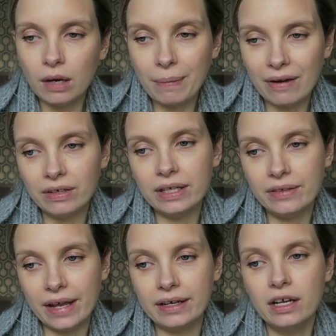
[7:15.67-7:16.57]
apparently
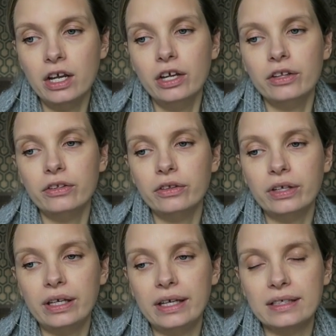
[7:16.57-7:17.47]
then
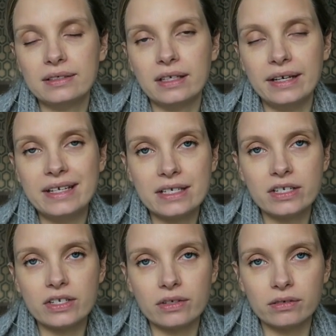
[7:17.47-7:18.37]
the insulin
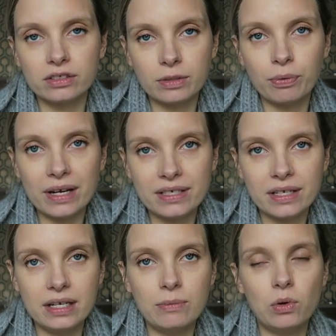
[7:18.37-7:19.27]
isn't suppressed
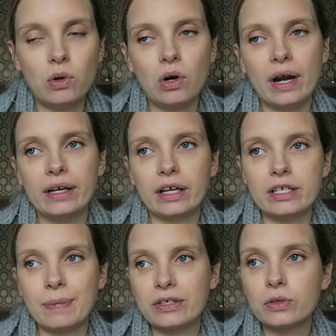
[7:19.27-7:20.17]
anymore and it
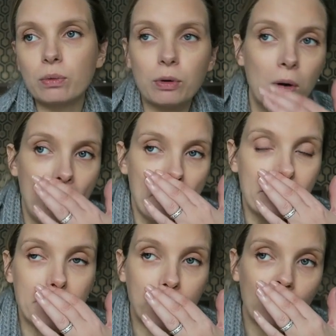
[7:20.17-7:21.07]
goes back to normal.
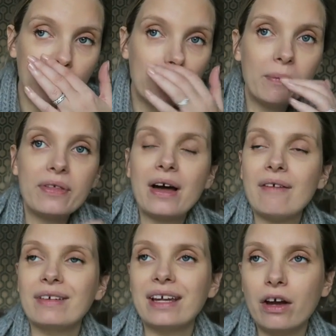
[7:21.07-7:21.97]
But the problem with
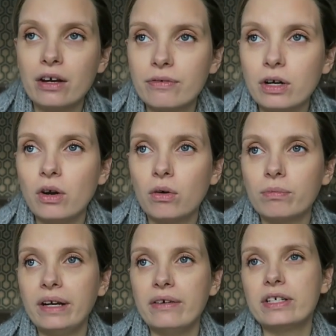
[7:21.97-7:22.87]
having it over a
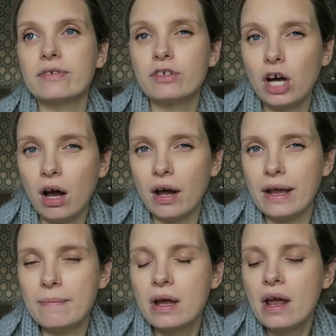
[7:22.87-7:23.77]
long period of
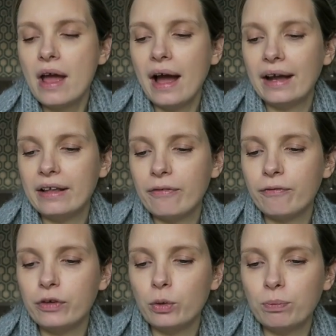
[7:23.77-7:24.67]
time, and
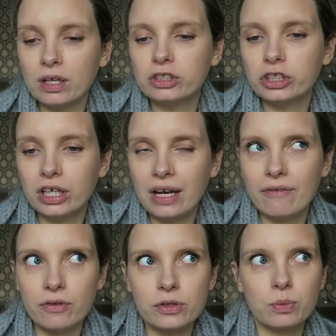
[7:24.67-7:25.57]
if your blood sugar
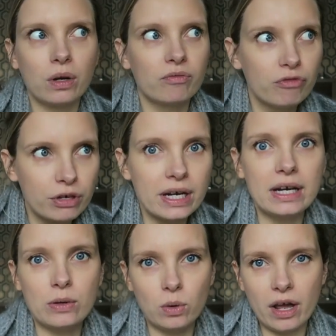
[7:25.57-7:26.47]
levels were
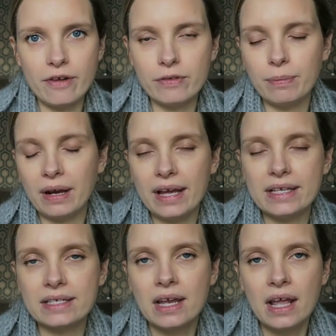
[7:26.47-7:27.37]
really all over the
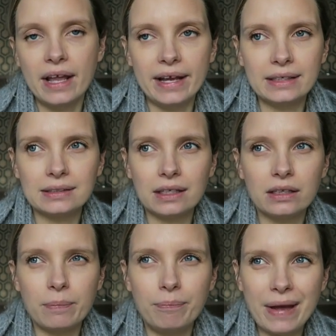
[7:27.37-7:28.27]
place, is
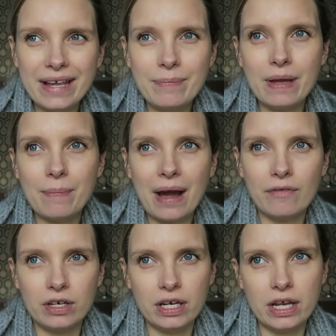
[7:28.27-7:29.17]
that the baby
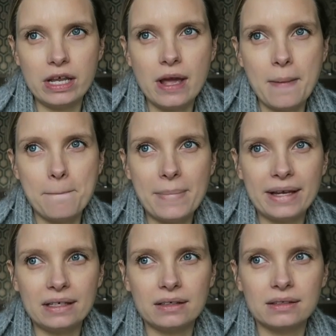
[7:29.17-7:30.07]
apparently
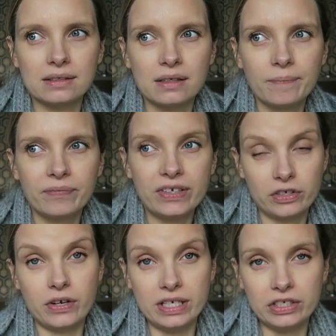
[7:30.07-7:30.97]
makes
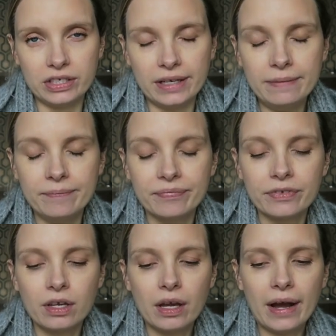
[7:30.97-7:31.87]
its own insulin,
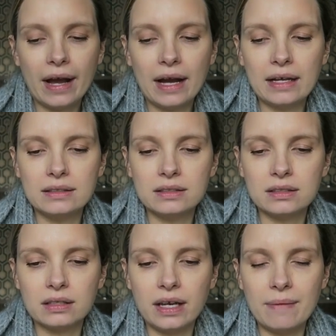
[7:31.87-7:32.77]

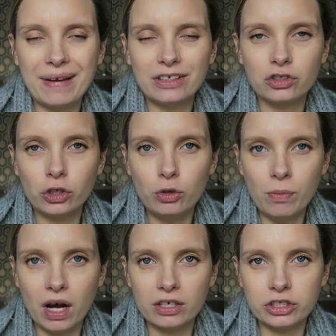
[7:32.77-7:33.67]
and it makes too
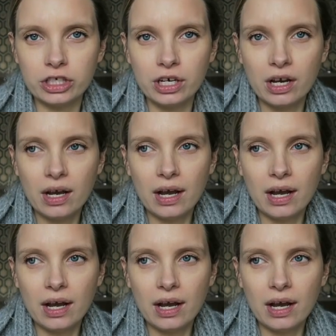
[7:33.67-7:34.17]
much,